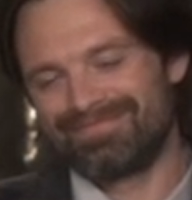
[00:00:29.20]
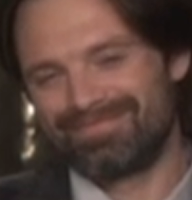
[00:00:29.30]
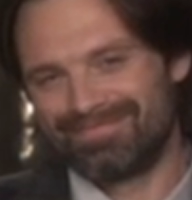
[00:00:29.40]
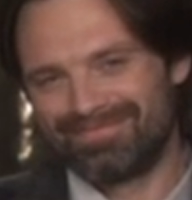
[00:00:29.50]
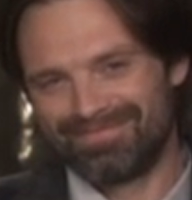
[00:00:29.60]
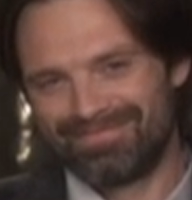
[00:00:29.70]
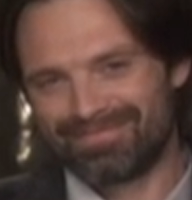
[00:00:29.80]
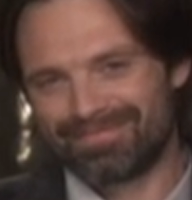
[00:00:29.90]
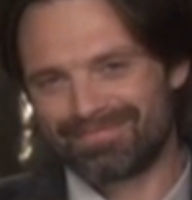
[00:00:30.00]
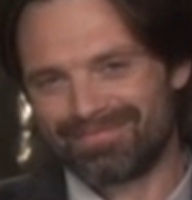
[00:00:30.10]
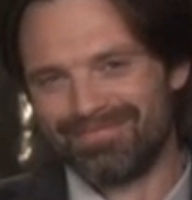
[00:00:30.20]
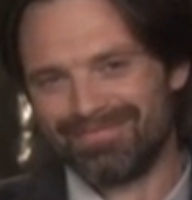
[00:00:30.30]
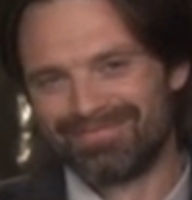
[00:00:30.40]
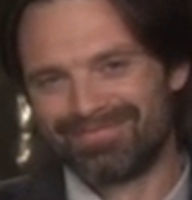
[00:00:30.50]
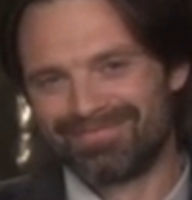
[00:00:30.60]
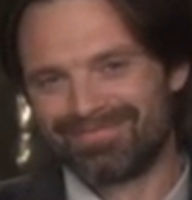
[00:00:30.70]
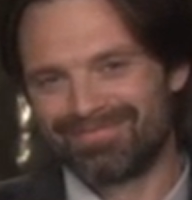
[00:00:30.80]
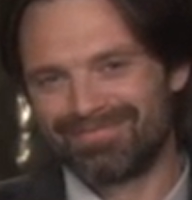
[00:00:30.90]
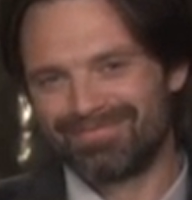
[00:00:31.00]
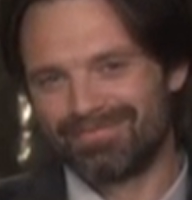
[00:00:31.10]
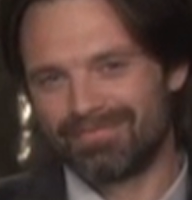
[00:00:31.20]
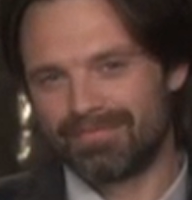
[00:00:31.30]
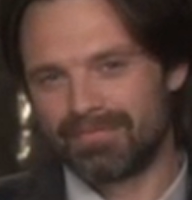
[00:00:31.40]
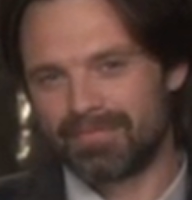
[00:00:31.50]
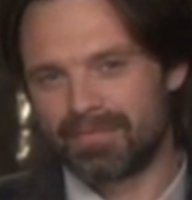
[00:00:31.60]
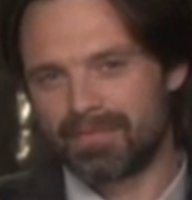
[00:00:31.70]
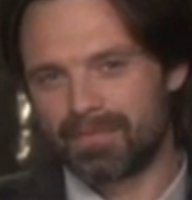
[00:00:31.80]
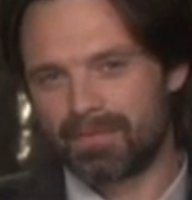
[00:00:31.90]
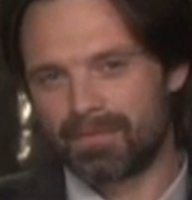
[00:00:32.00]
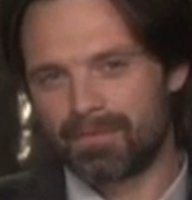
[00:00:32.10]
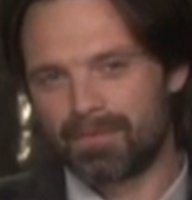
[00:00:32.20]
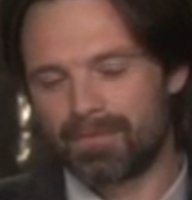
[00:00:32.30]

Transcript: No words are spoken by the person on screen.